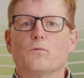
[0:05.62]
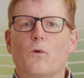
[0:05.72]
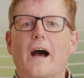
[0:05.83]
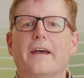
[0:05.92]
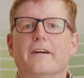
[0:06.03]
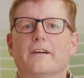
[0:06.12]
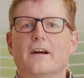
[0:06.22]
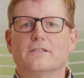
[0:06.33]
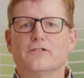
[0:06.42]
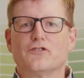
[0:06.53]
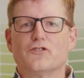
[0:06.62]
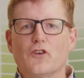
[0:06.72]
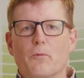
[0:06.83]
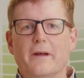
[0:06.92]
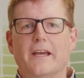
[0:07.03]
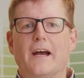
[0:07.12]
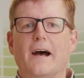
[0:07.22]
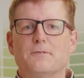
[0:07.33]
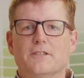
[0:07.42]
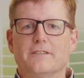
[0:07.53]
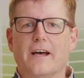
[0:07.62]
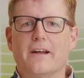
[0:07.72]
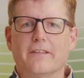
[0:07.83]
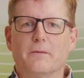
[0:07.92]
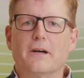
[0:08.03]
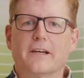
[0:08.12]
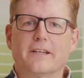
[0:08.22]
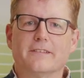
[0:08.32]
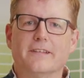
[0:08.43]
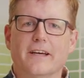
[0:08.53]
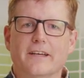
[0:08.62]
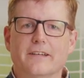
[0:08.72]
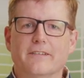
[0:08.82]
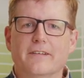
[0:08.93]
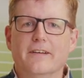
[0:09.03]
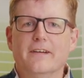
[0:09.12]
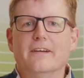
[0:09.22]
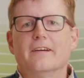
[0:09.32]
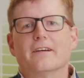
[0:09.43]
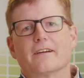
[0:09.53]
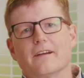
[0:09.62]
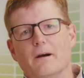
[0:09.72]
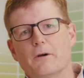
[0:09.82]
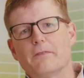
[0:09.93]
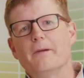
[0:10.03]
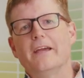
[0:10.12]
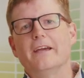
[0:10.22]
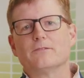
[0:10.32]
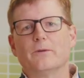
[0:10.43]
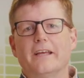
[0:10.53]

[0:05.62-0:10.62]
why there are so many options out on the market today? Come with me as we